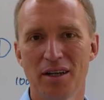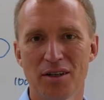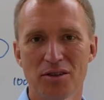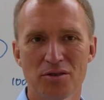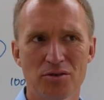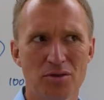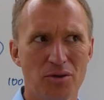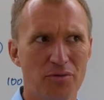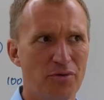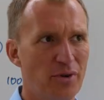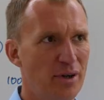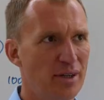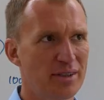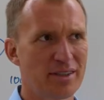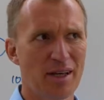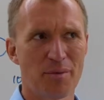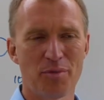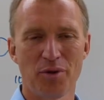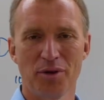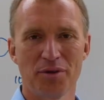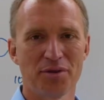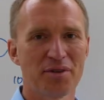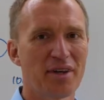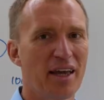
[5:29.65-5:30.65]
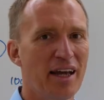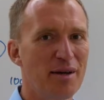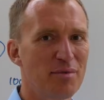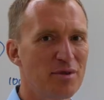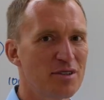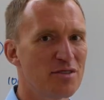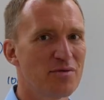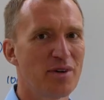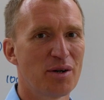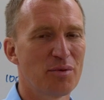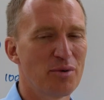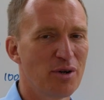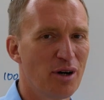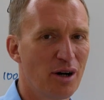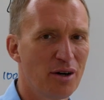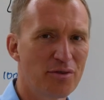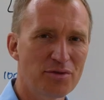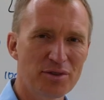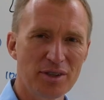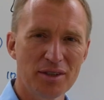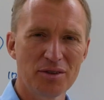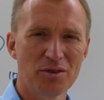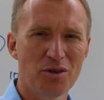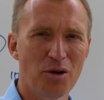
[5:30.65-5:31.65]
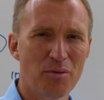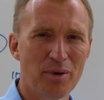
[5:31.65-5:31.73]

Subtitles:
So for example, on cables, very often